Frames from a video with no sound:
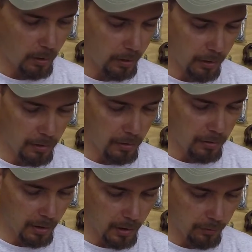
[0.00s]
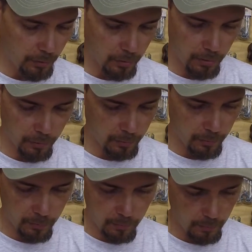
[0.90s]
could use these for,
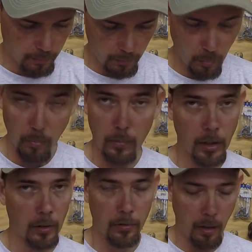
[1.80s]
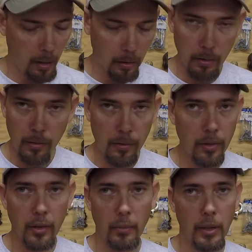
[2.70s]
you know,
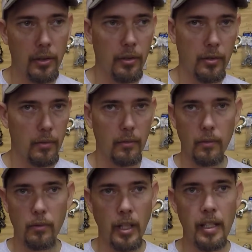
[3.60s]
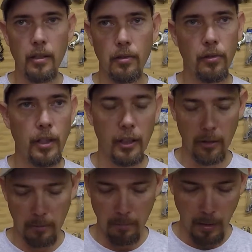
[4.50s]
trailers. I mean, just Texas
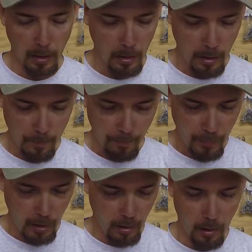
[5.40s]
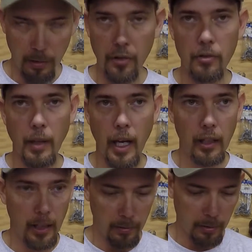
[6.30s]
rigging them, use them
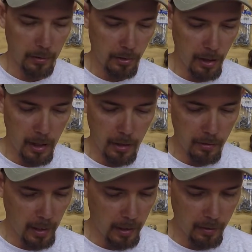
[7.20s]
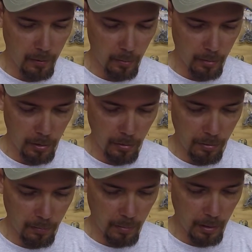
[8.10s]
however, jigs, however I want to use
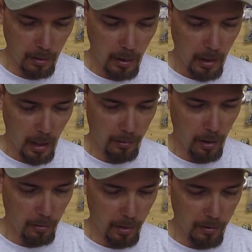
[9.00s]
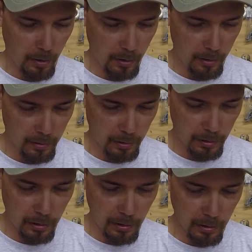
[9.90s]
them. But I thought these right here looked
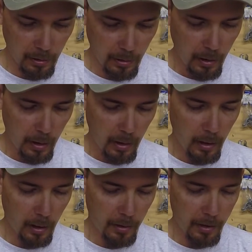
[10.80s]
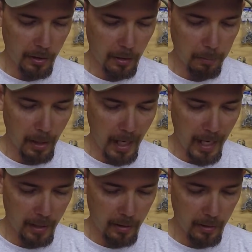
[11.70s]
good. This is the
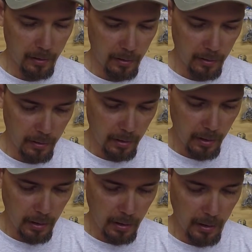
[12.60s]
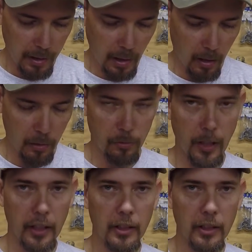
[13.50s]
black neon red